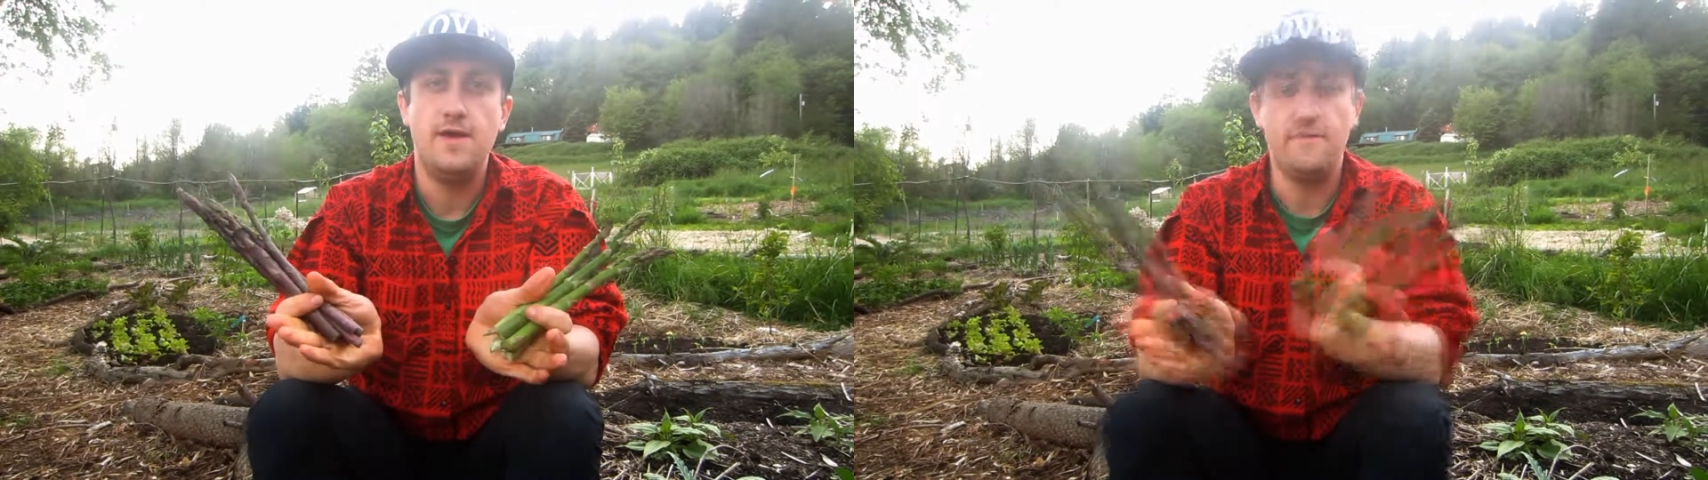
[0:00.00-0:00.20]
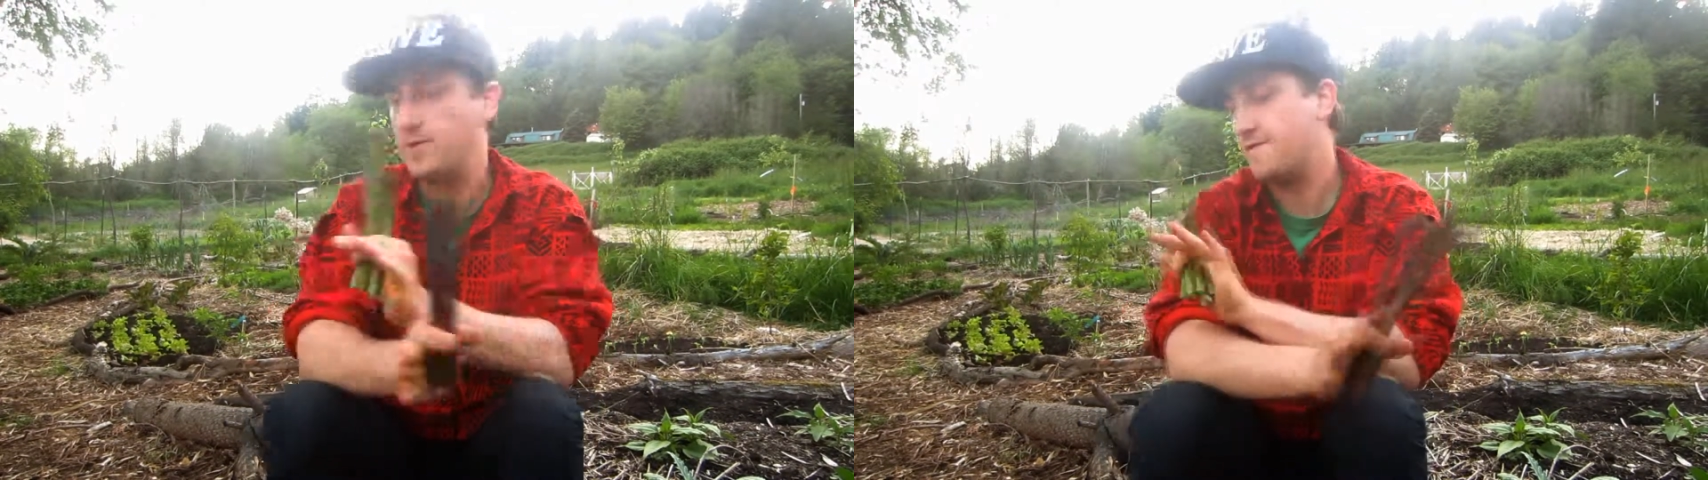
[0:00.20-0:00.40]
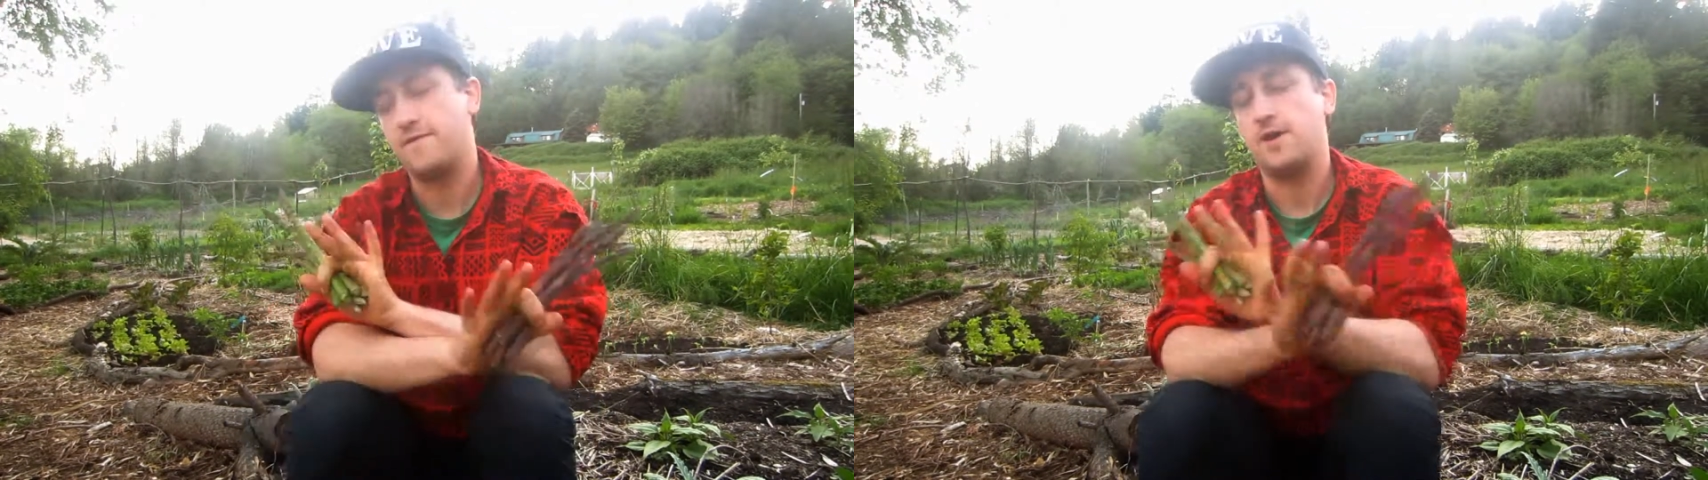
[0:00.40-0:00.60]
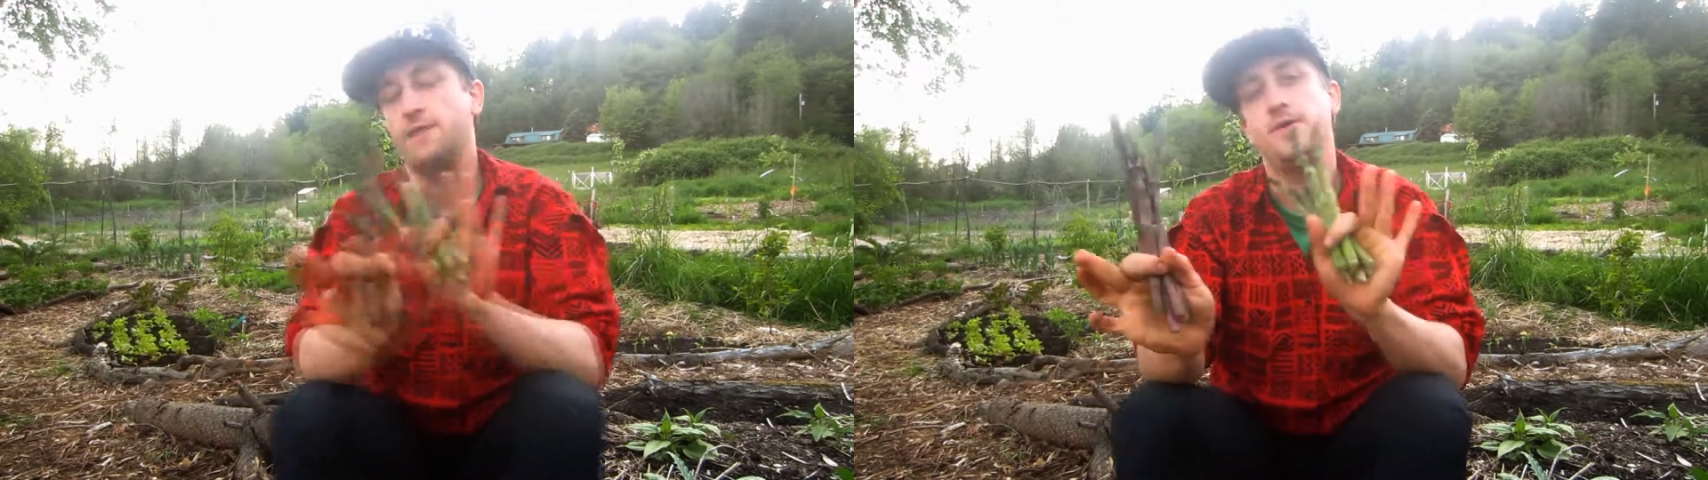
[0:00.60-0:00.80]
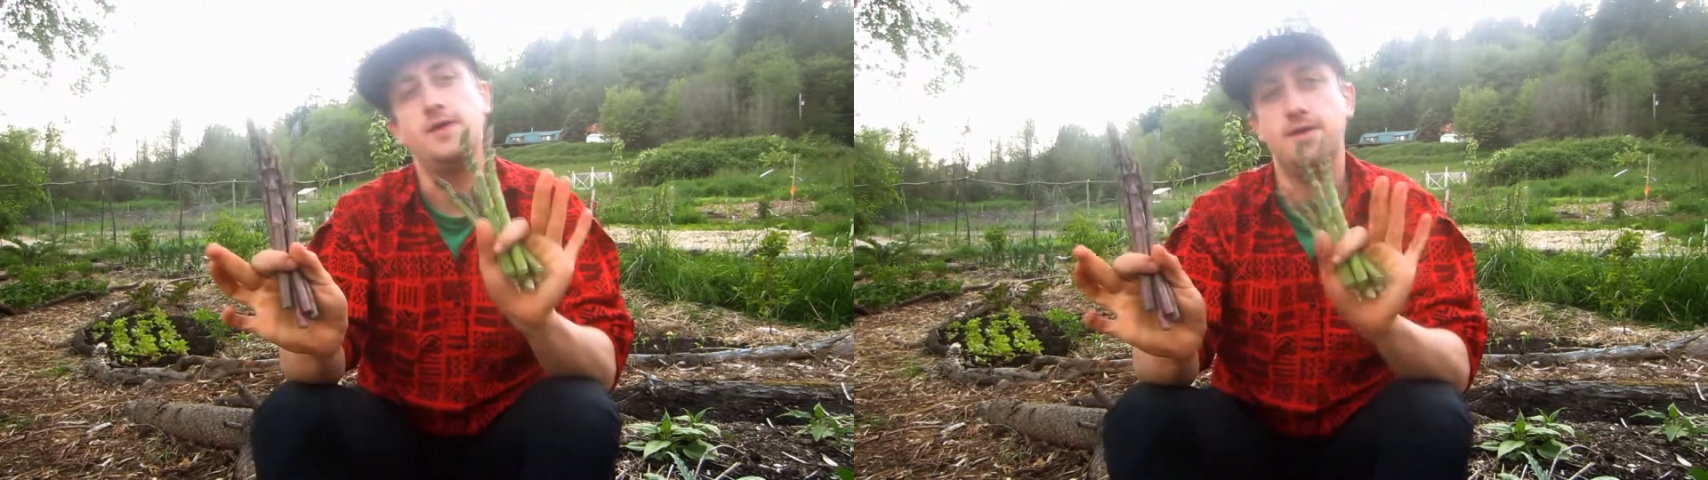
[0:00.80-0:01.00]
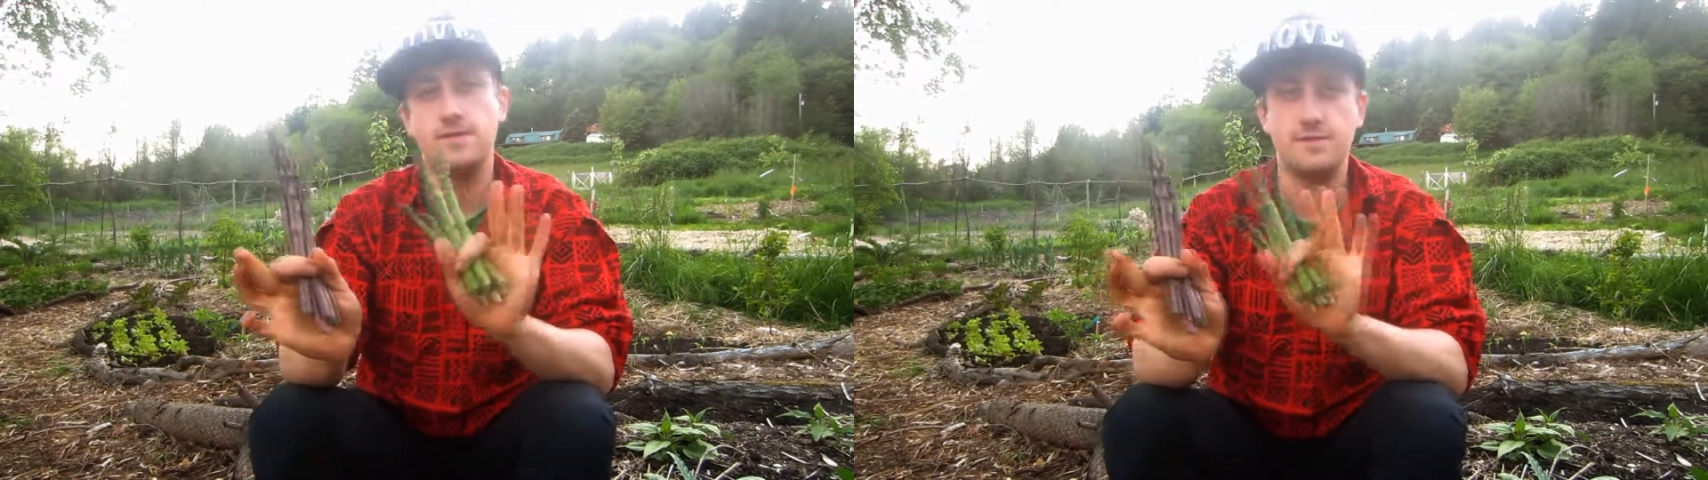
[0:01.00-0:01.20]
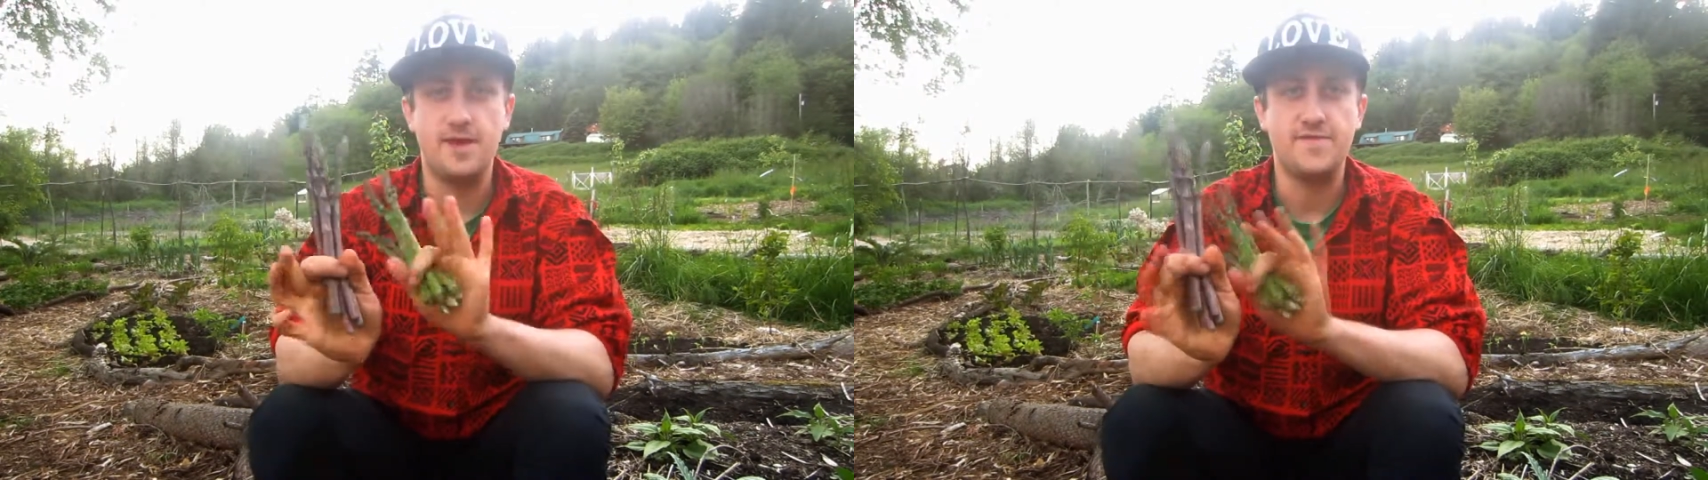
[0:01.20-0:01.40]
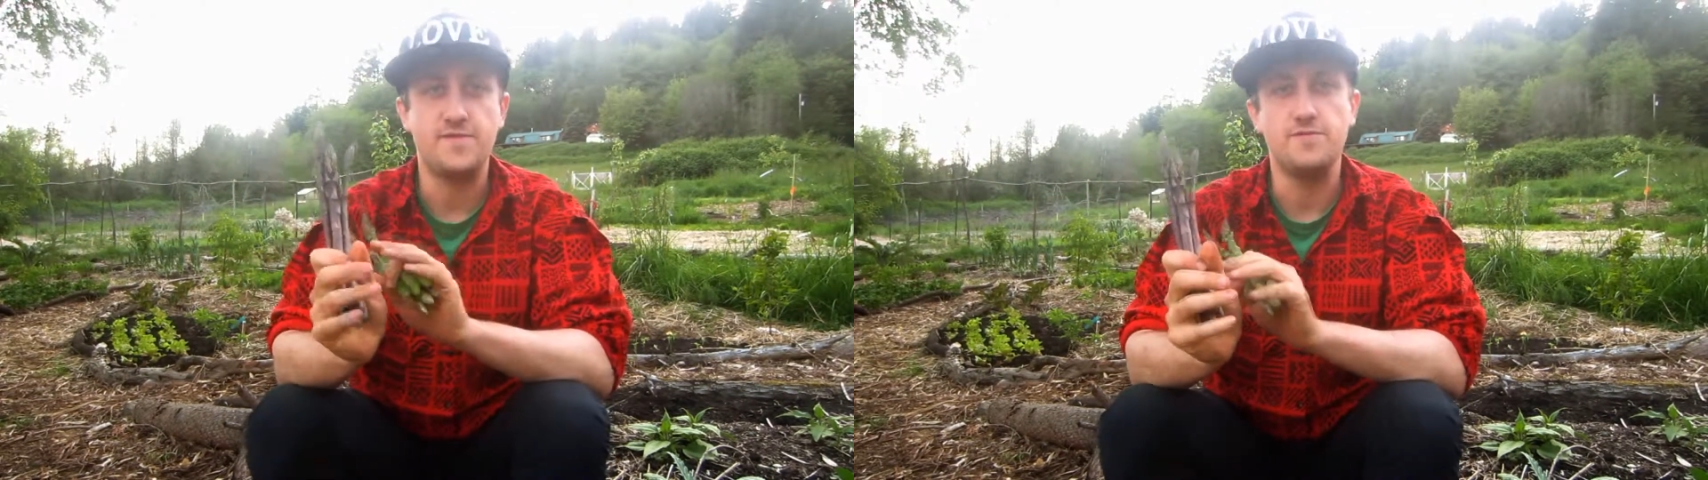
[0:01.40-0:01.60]
everybody forgot about it.
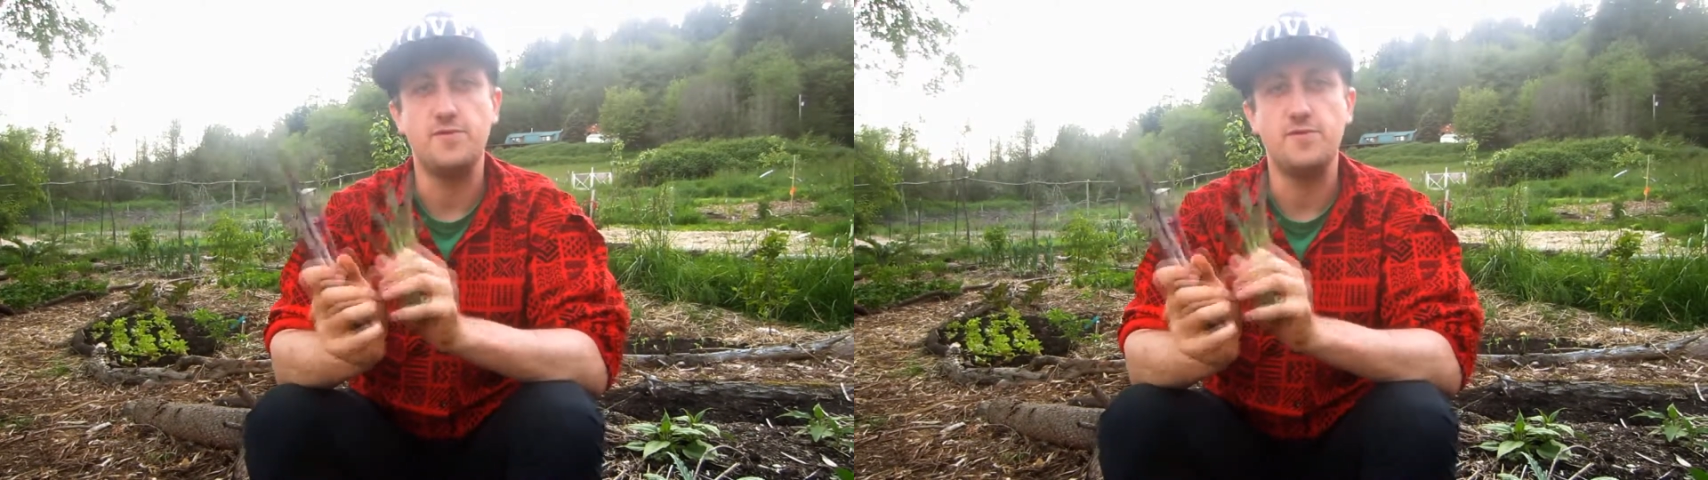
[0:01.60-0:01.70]
After